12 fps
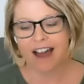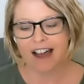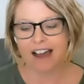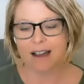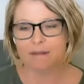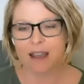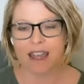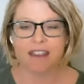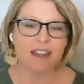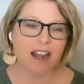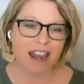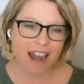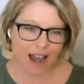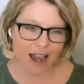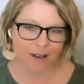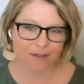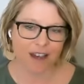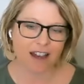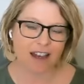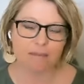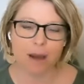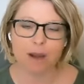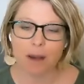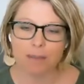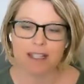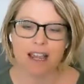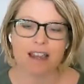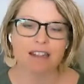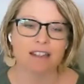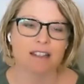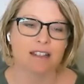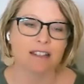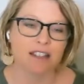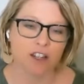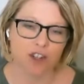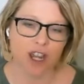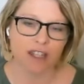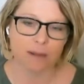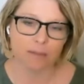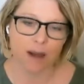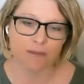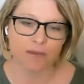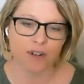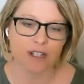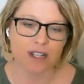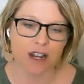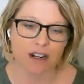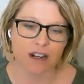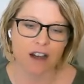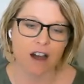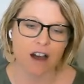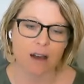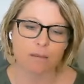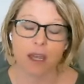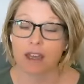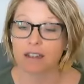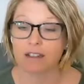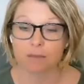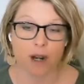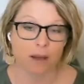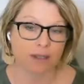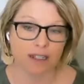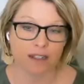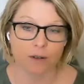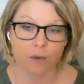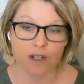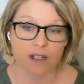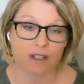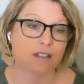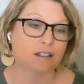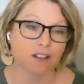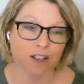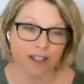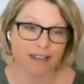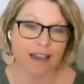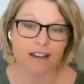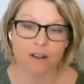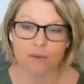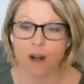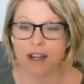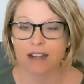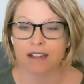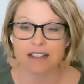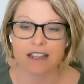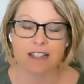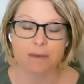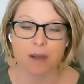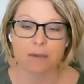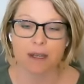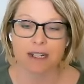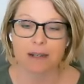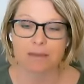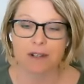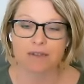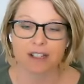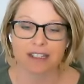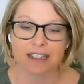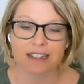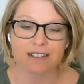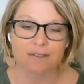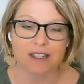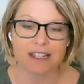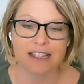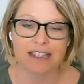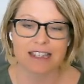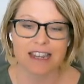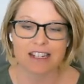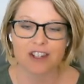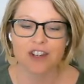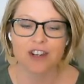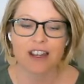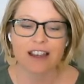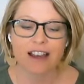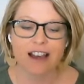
And then I have, my website is shellypumphrey.com. And you're probably going to want to look at that in writing because I spell my name differently with a CH.